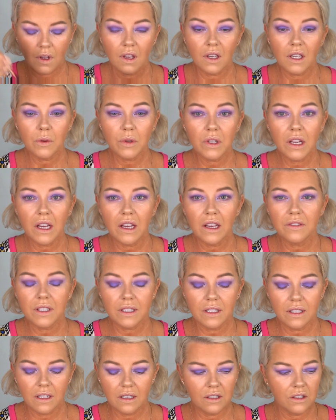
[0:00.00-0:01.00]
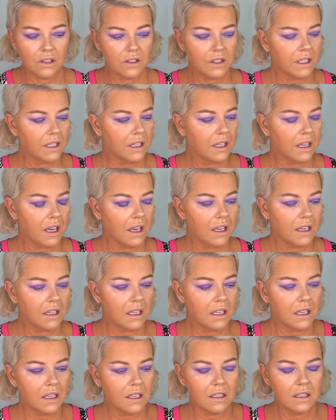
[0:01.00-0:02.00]
Now what I have started using
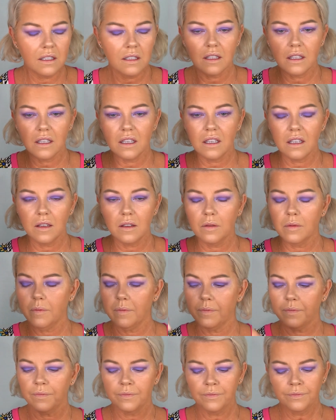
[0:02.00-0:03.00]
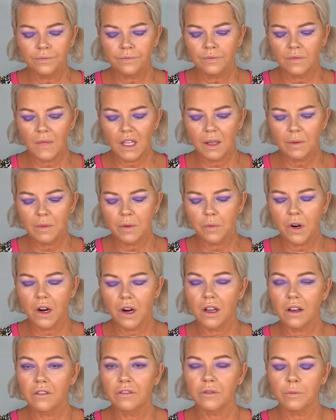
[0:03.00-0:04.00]
again is the Gimme
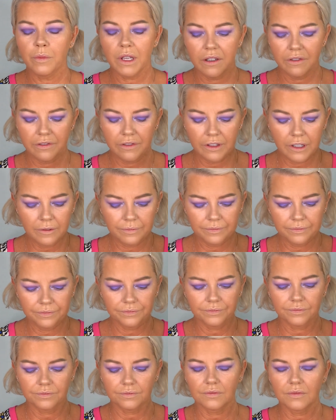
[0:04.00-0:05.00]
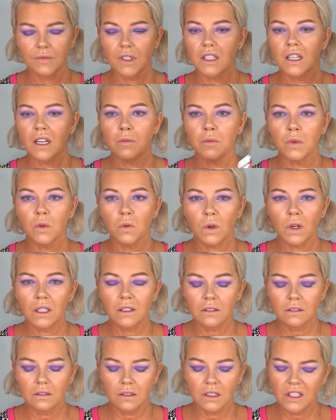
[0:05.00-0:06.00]
Brow from Benefit in number
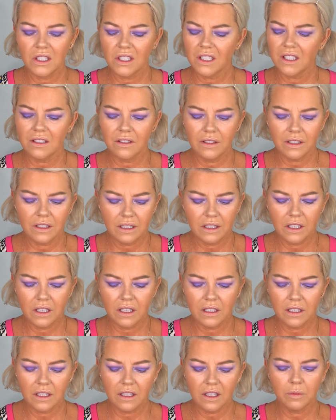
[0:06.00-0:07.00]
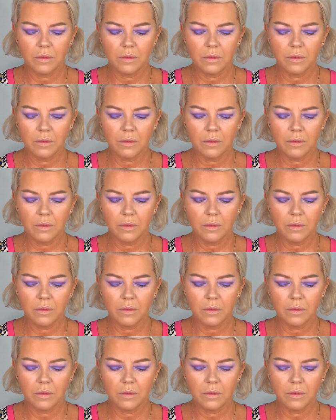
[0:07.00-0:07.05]
1. I used to use this years ago